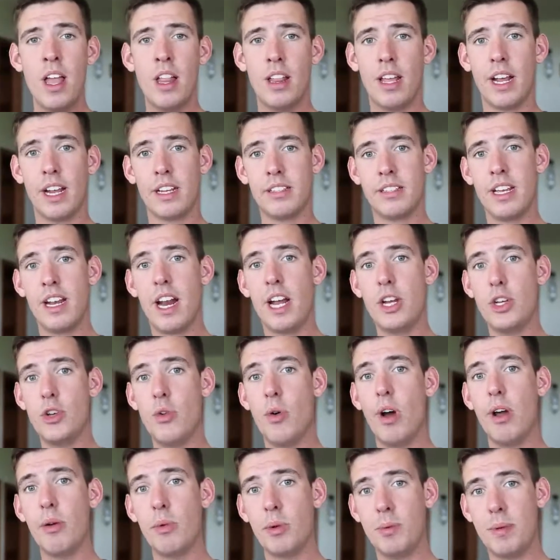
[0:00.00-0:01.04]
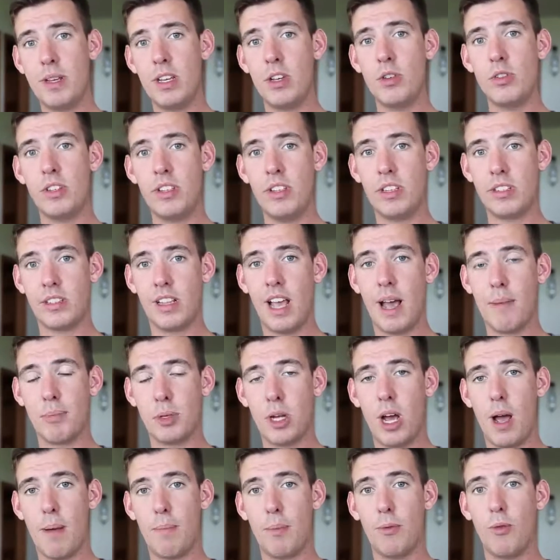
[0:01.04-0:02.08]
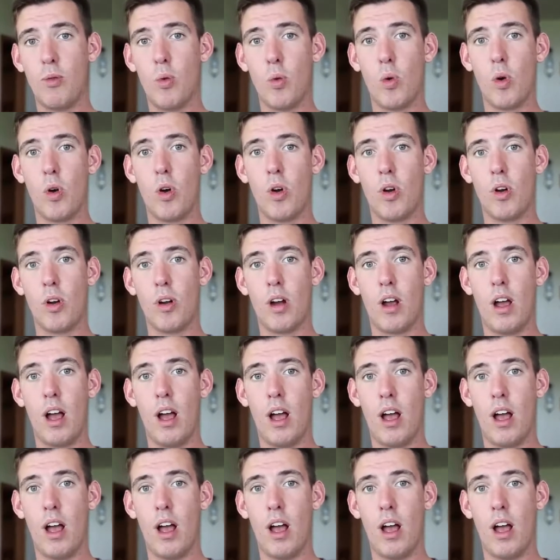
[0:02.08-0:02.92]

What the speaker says: Like I said, I knew I would be using this laptop for